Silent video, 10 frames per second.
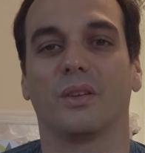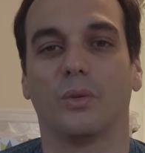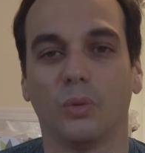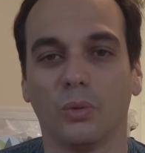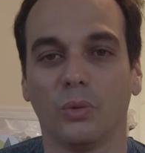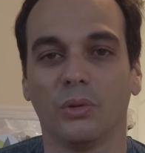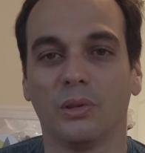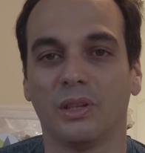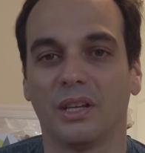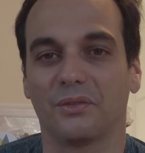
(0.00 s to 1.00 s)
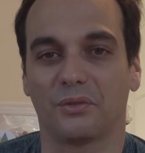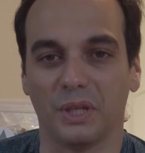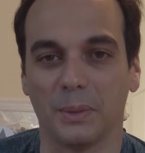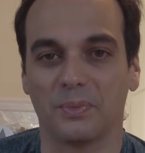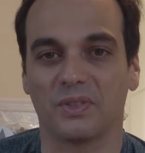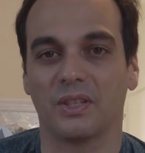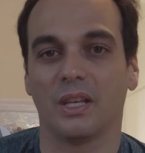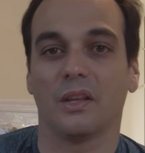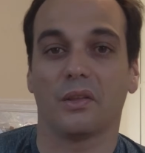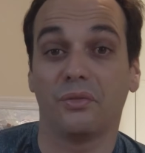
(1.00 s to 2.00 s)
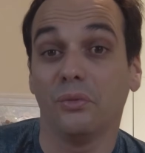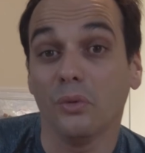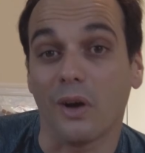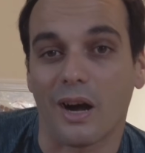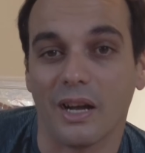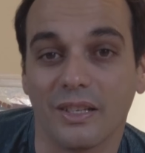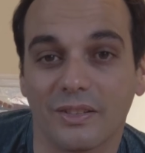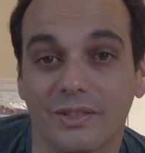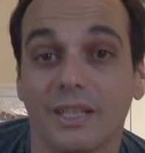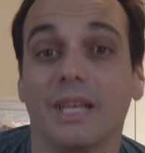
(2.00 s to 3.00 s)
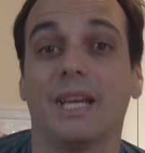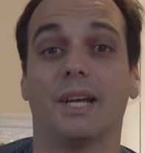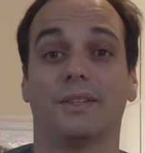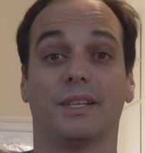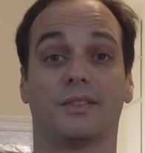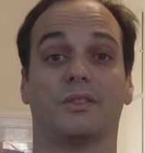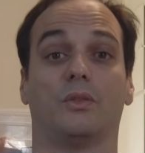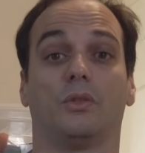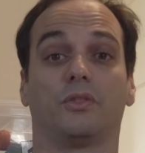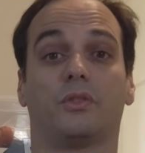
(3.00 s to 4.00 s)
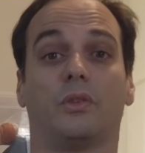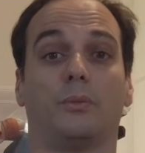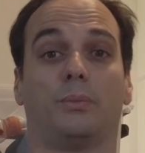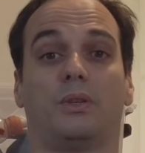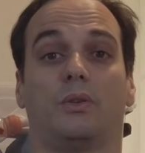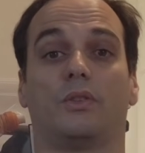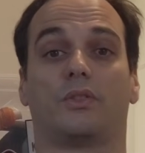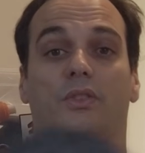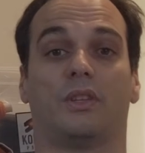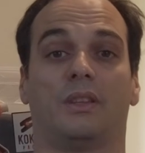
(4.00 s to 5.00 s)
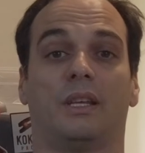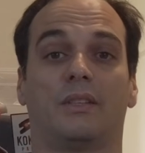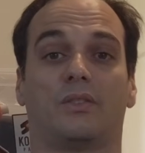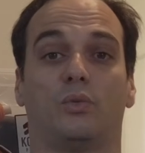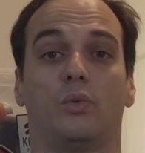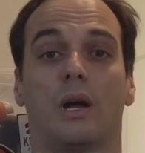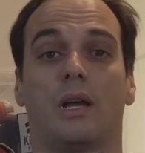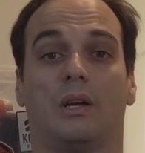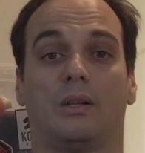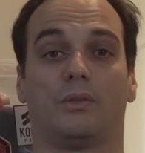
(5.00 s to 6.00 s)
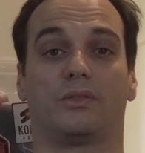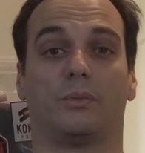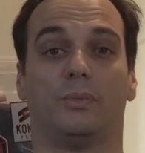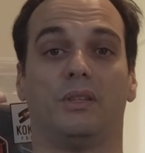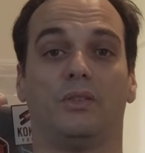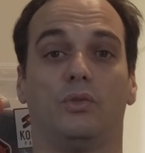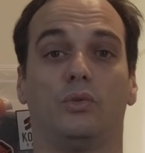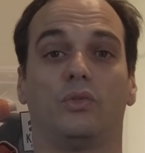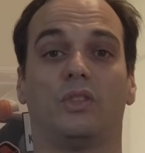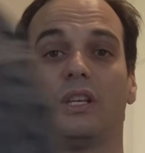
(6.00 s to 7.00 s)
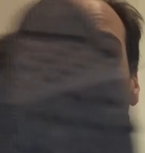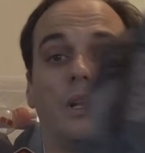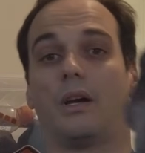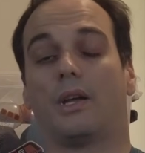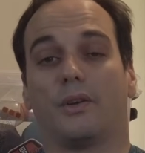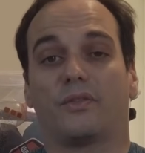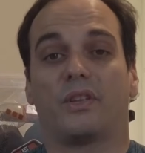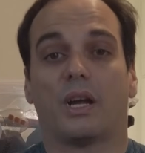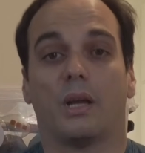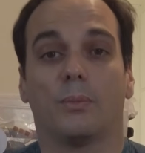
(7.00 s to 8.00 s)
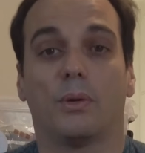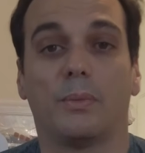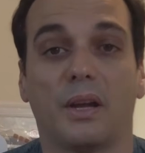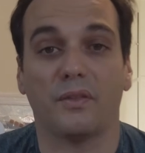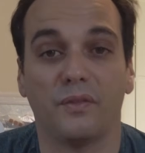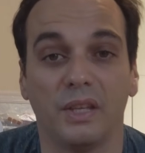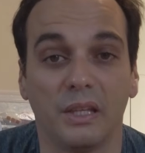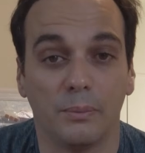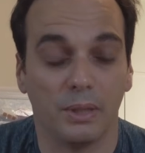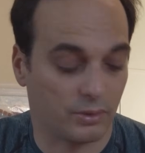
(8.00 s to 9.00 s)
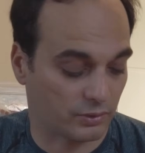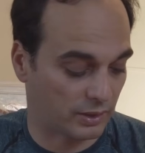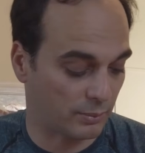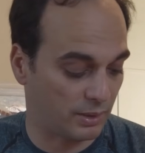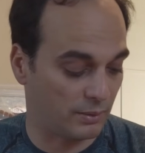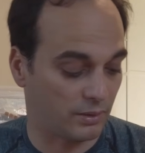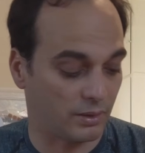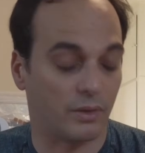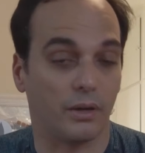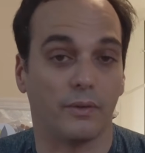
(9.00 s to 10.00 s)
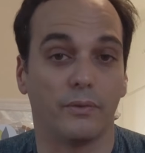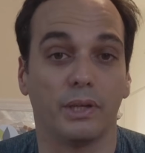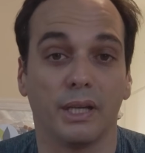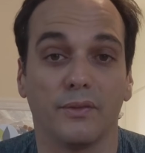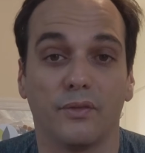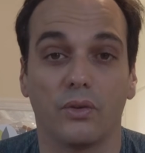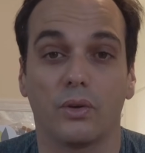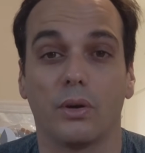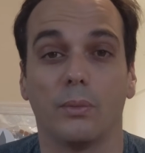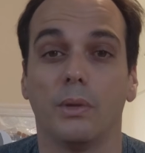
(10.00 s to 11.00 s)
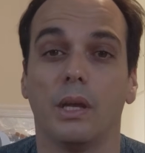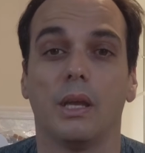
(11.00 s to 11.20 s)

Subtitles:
cool trips through hikes, and that's also because that's why I've also been using a lot of time on my feet, because I've been recovering from